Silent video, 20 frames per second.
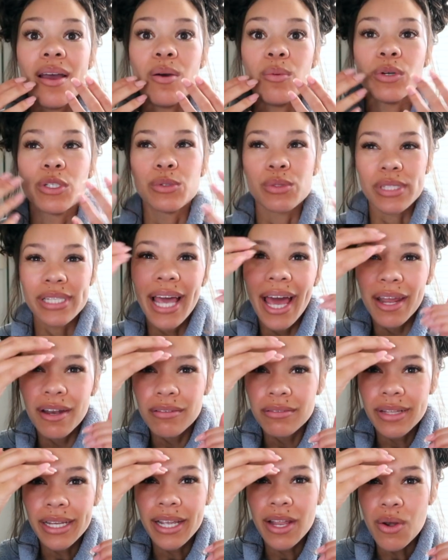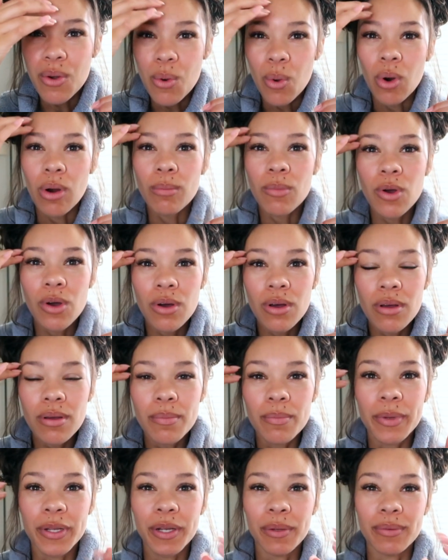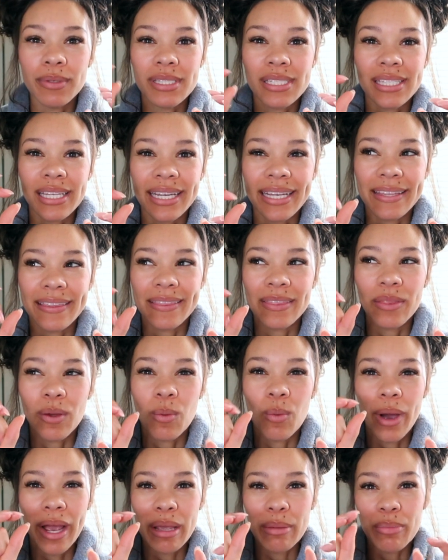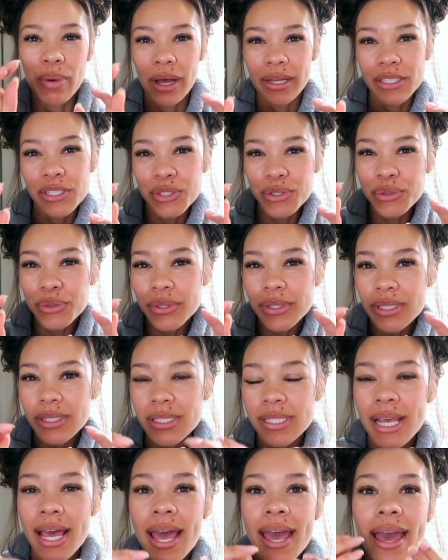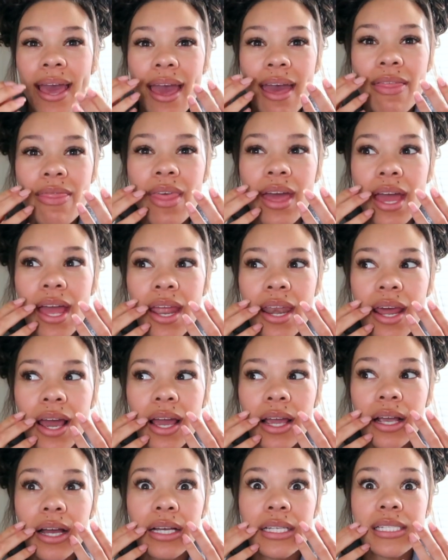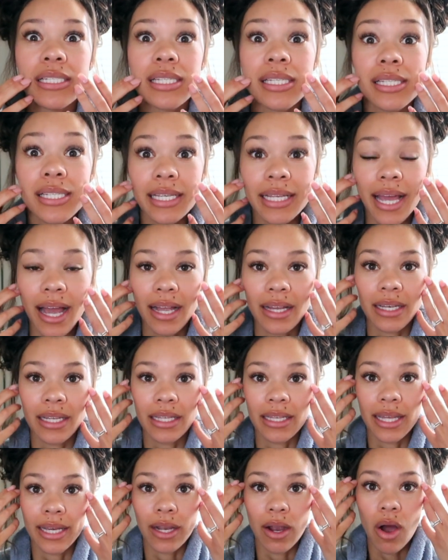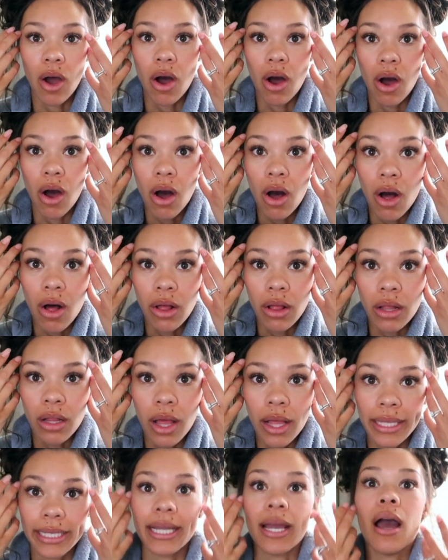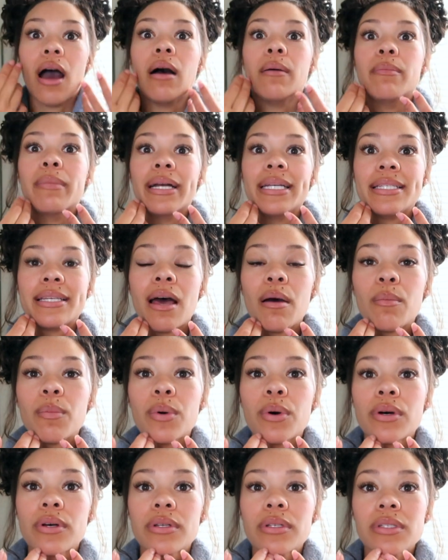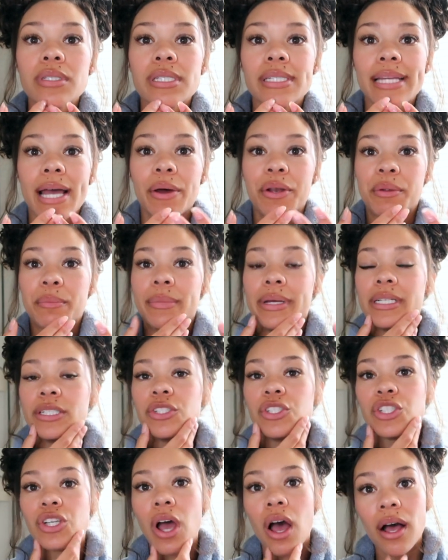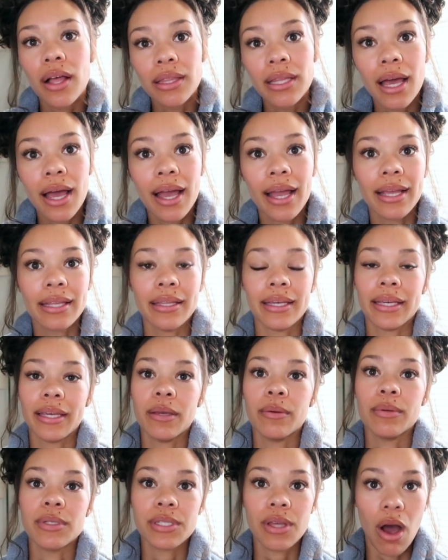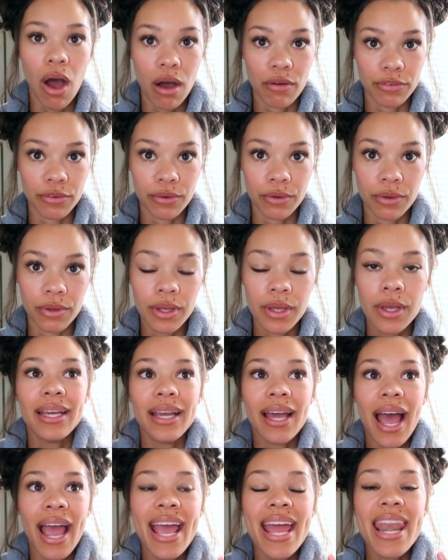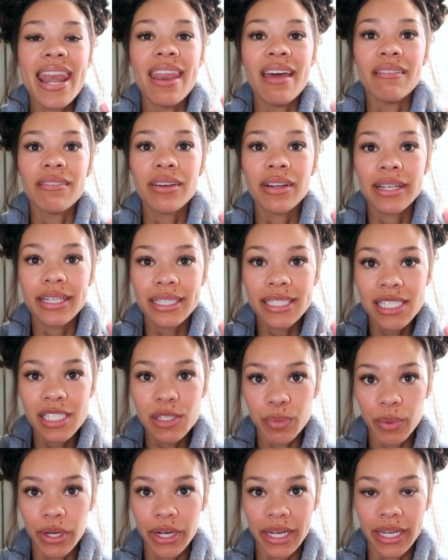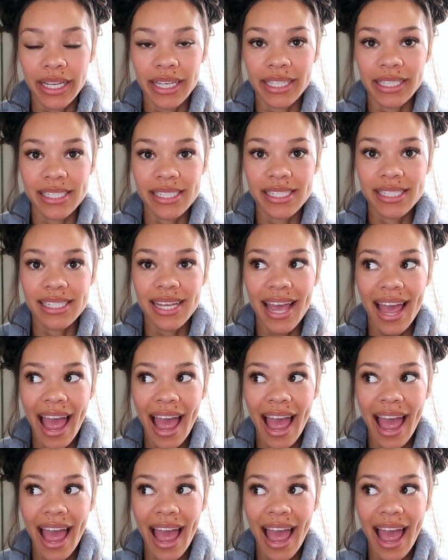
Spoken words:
which was kind of like normal, but it was like the white pustules. And then I got cystic acne like all like up my temples, down in my jawline. Like it was awful. I had never experienced